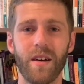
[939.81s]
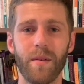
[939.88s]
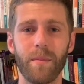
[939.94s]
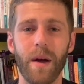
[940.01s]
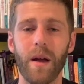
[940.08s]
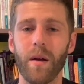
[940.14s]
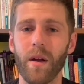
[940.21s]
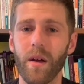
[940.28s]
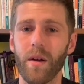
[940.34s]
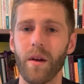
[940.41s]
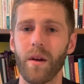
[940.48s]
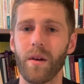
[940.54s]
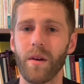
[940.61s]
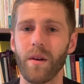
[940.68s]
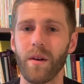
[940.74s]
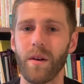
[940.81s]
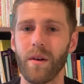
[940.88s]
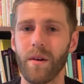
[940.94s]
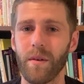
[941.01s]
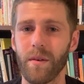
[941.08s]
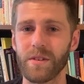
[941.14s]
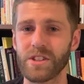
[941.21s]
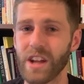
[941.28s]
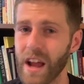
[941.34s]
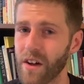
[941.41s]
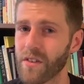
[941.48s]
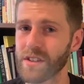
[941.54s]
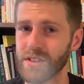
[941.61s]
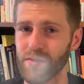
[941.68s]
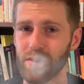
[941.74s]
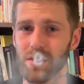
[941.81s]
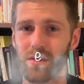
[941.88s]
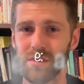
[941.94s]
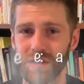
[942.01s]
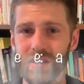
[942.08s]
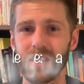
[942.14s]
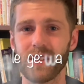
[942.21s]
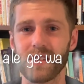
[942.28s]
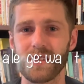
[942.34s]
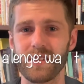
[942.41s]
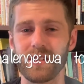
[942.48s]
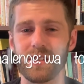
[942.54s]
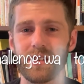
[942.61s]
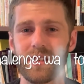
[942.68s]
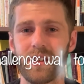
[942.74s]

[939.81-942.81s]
my challenge for you is this: